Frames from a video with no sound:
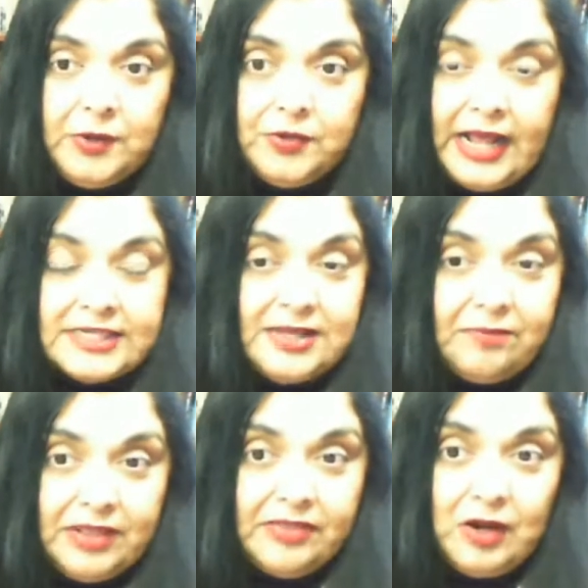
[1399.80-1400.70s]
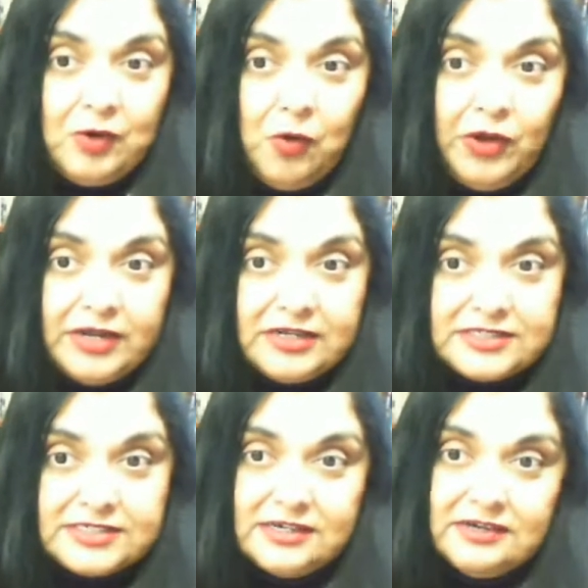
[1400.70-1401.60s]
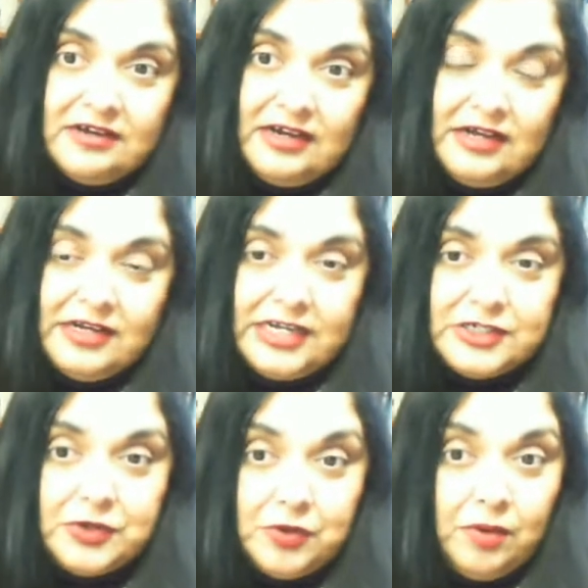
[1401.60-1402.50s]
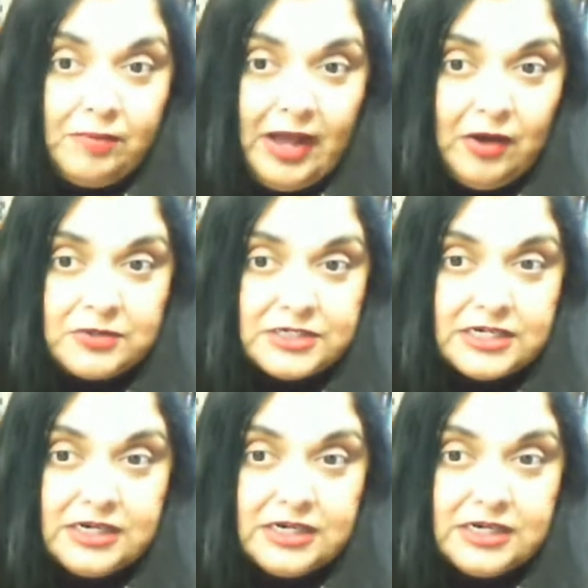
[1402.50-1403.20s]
That's something that lawyers need to know about.